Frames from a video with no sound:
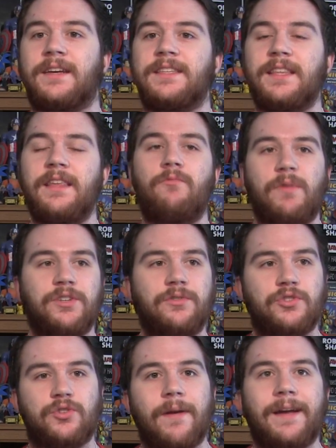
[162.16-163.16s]
because in the
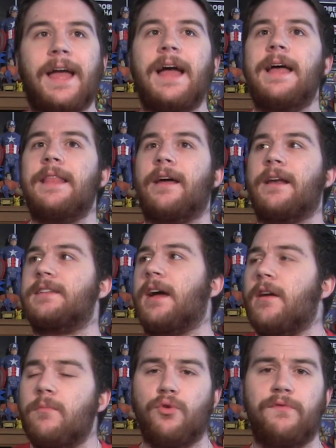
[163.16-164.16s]
original Shrek, that
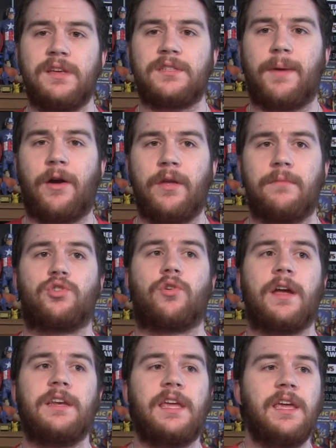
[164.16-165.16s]
entire movie is about him
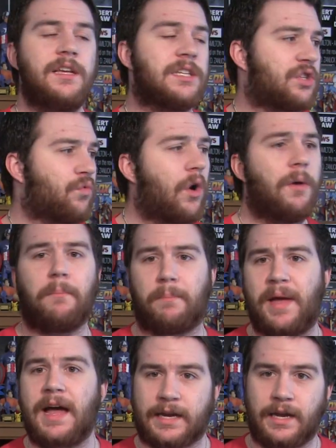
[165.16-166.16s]
trying to get his
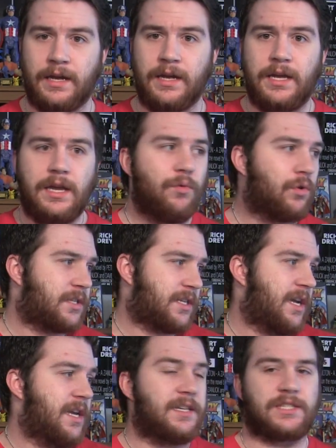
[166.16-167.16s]
swamp back. He wants
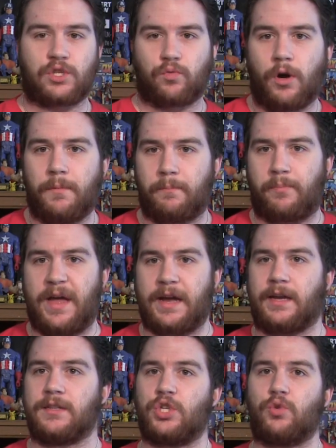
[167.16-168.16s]
to get his swamp
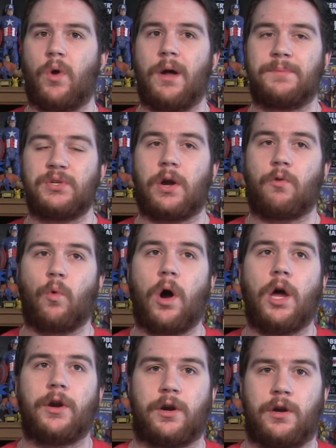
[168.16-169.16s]
back, and swamps are
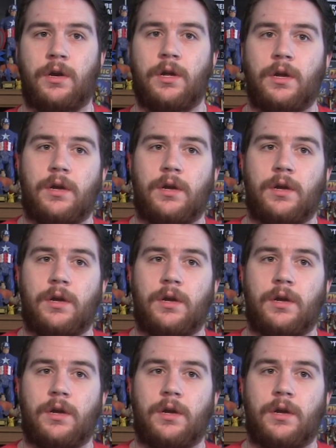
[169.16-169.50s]
water.